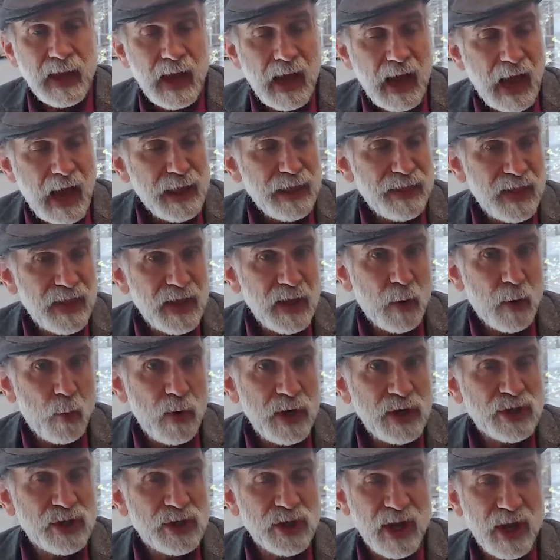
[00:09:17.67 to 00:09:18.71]
I think
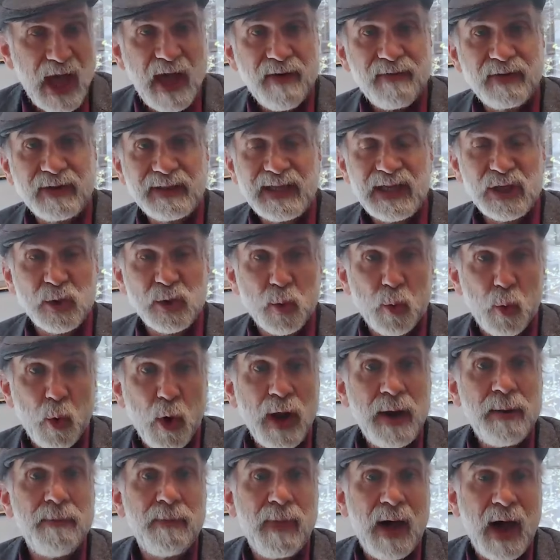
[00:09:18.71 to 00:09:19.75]
we should have at least
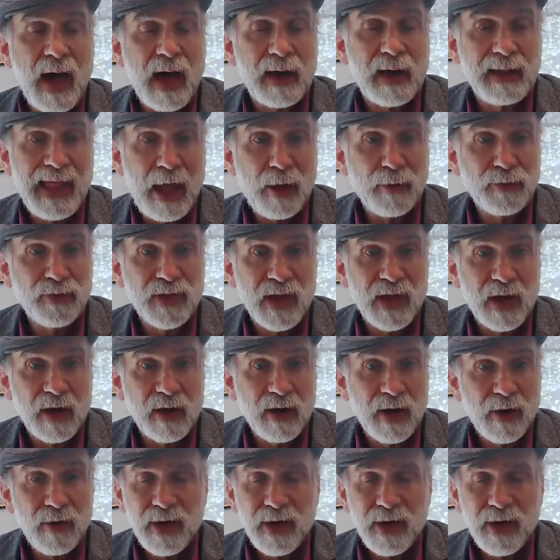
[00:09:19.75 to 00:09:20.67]
one model out there.